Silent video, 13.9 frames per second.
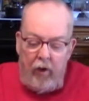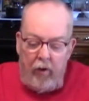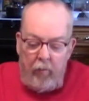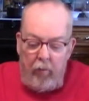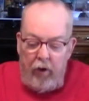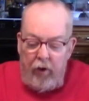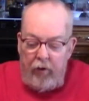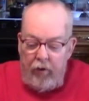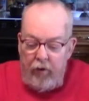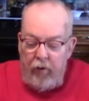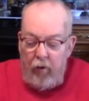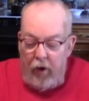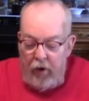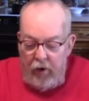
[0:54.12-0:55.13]
But
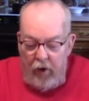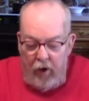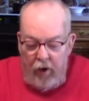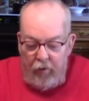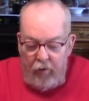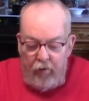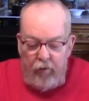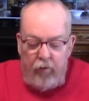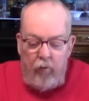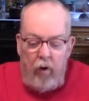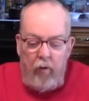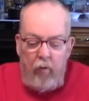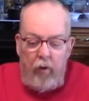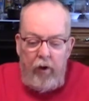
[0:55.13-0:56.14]
right now, this is
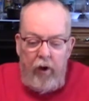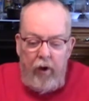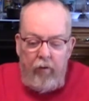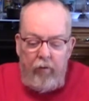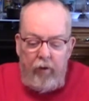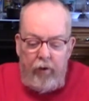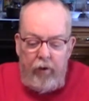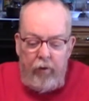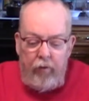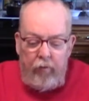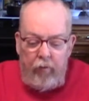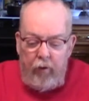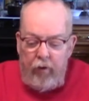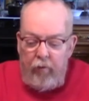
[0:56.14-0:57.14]
what we have to choose
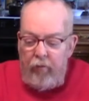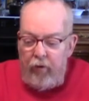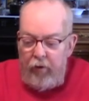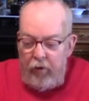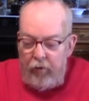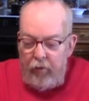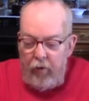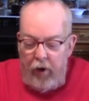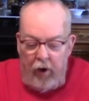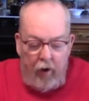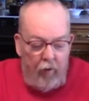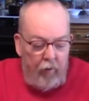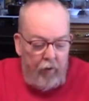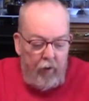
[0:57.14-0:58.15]
from for this
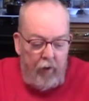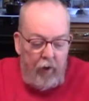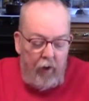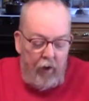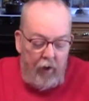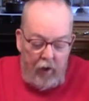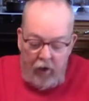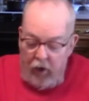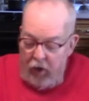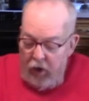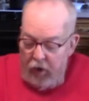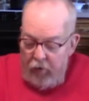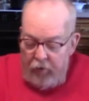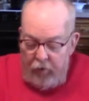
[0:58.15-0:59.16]
round.
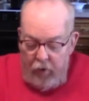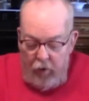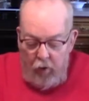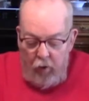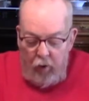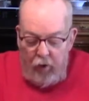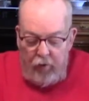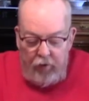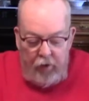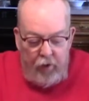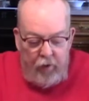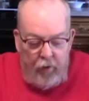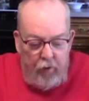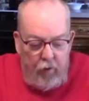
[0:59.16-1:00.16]
So let's
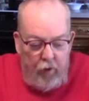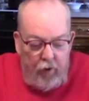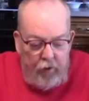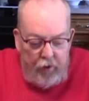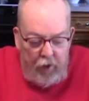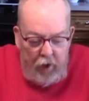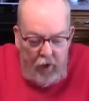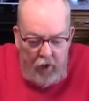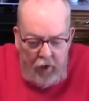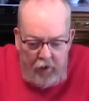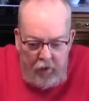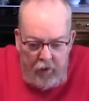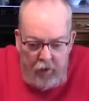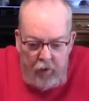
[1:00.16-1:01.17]
get to it.
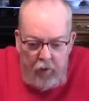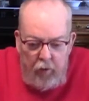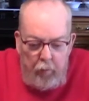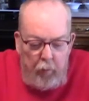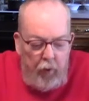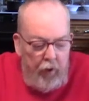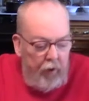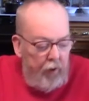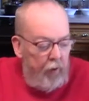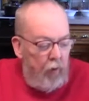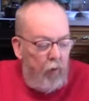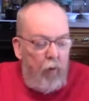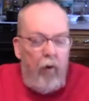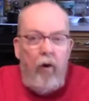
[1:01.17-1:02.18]
John, you pick
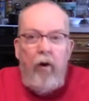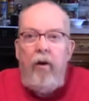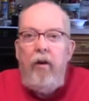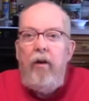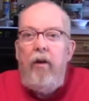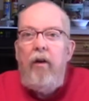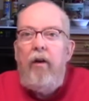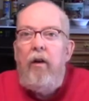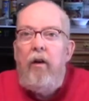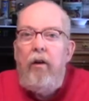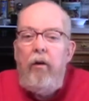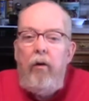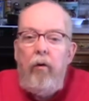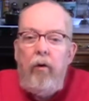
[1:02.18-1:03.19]
your
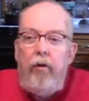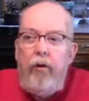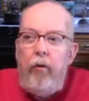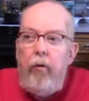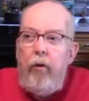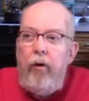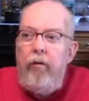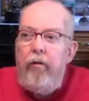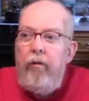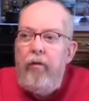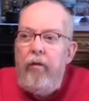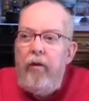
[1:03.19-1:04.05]
choice.